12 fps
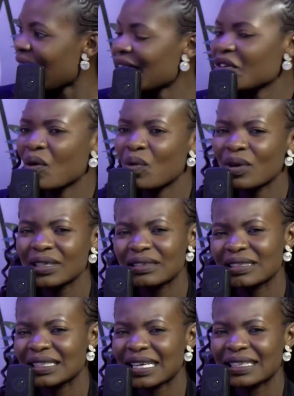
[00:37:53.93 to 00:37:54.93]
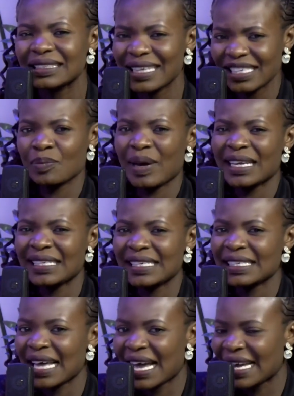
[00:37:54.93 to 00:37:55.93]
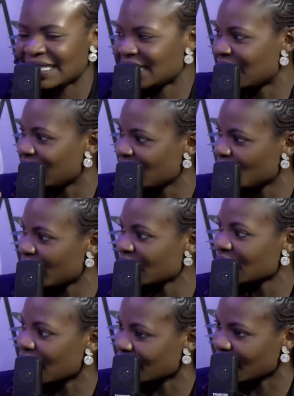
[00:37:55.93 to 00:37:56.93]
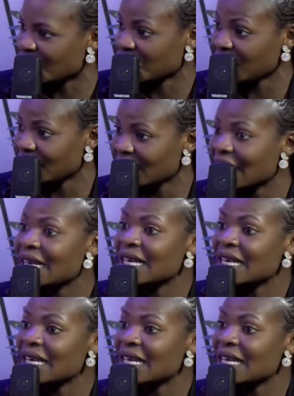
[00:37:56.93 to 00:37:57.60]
and you're wondering that despite these heights that this person has achieved,